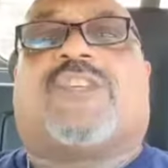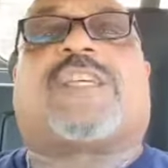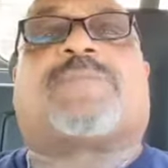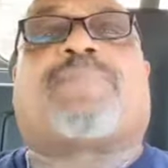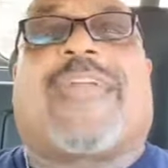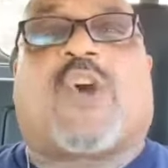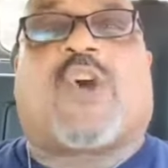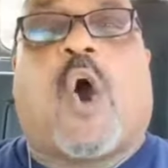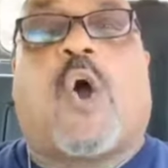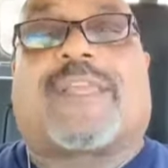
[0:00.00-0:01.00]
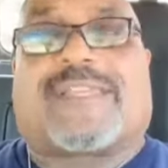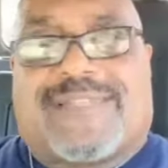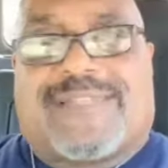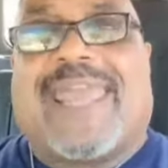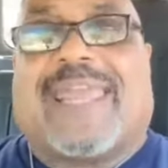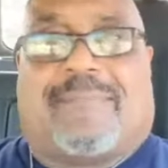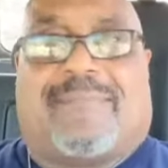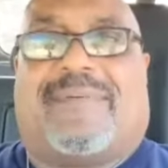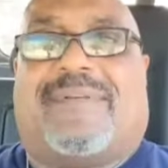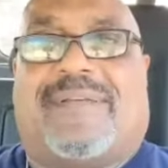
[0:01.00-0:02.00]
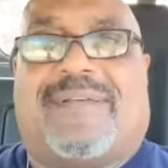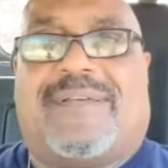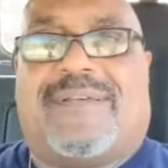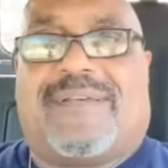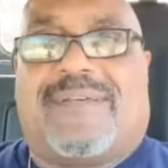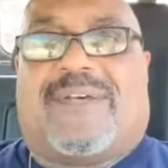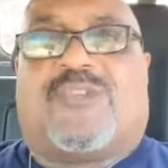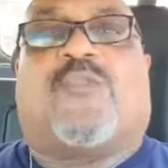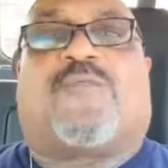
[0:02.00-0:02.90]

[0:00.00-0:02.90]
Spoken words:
Just by calling his name, you